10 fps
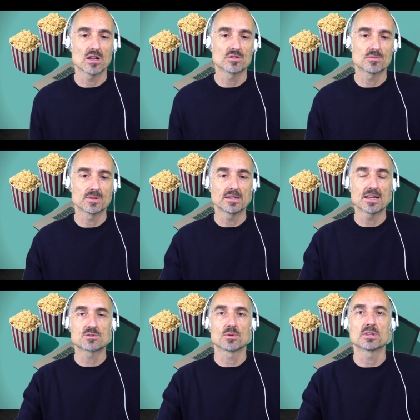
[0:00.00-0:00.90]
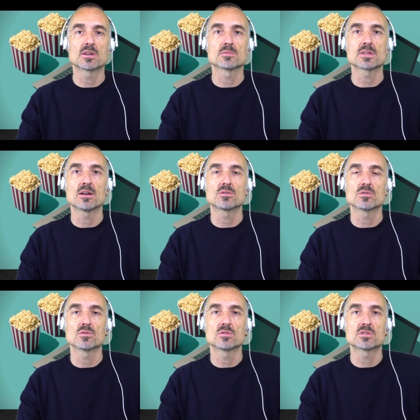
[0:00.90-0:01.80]
Ultimately, that's what it comes down to.
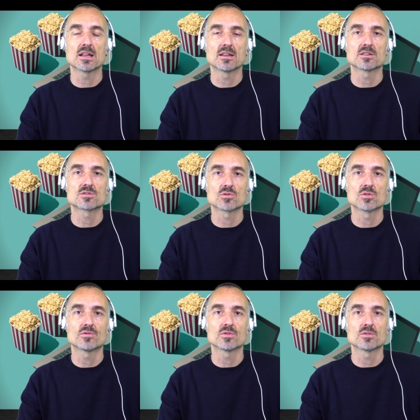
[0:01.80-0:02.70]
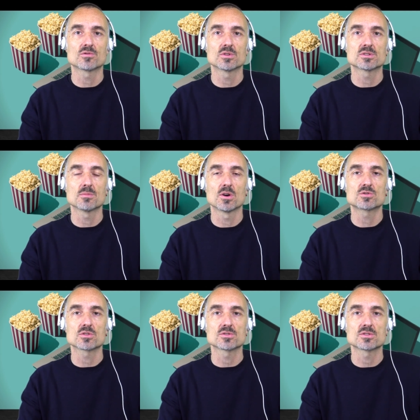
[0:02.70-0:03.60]
You're telling a story for, for its
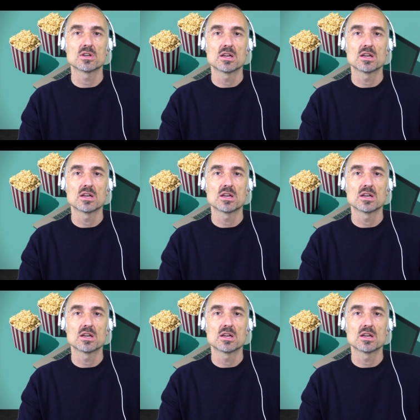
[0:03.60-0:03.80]
emotions,